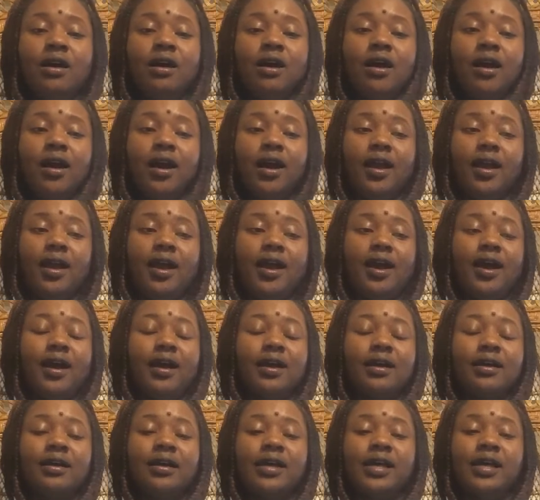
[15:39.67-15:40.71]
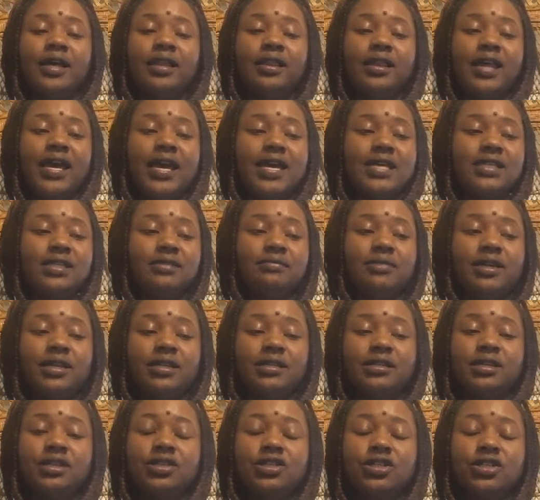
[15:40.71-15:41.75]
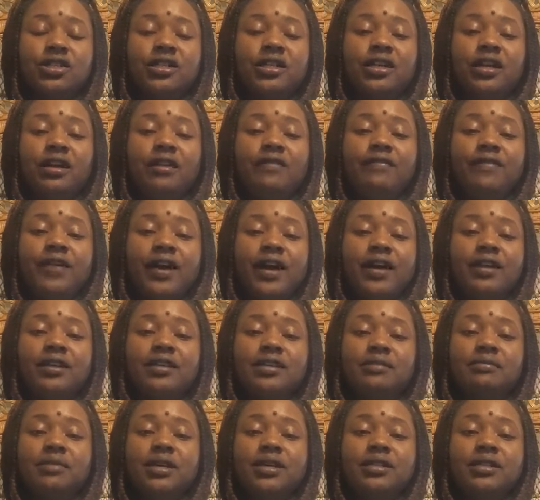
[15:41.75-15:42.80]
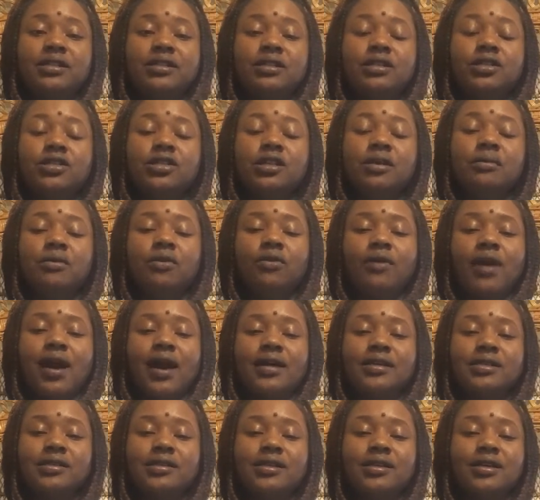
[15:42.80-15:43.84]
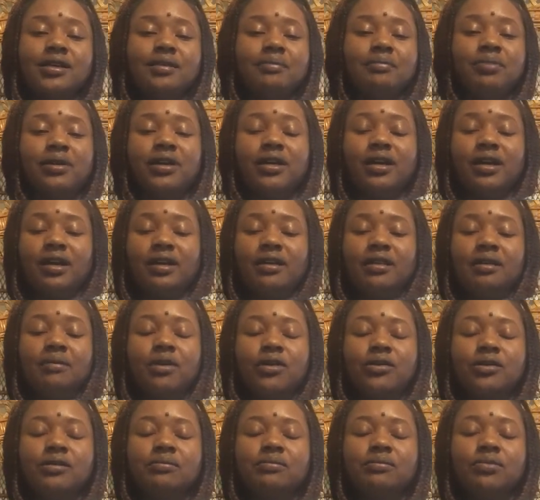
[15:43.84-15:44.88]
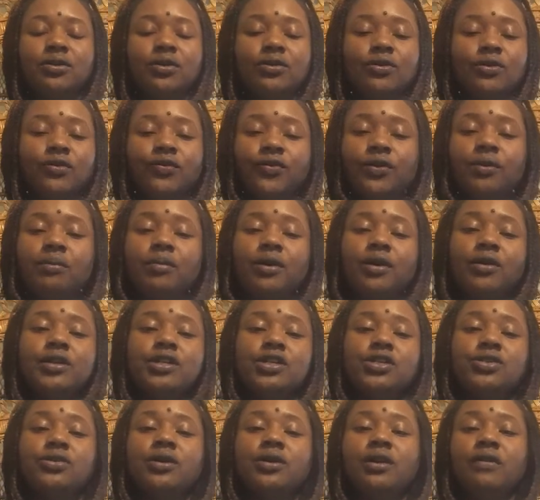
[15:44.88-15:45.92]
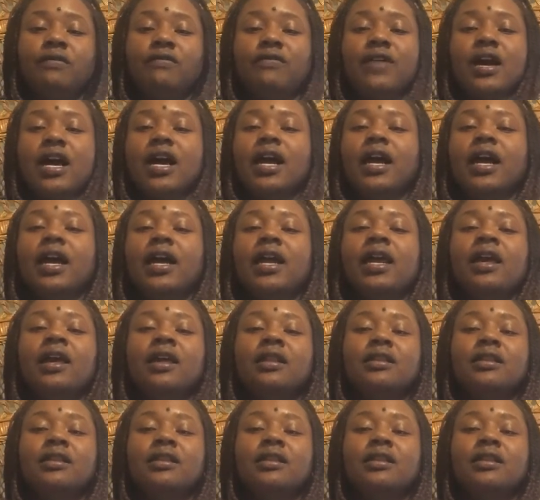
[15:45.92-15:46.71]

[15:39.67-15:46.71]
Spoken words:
All right, God. Last message. Clarify this message. Summarize it and put it in the most beautiful bow that you can find.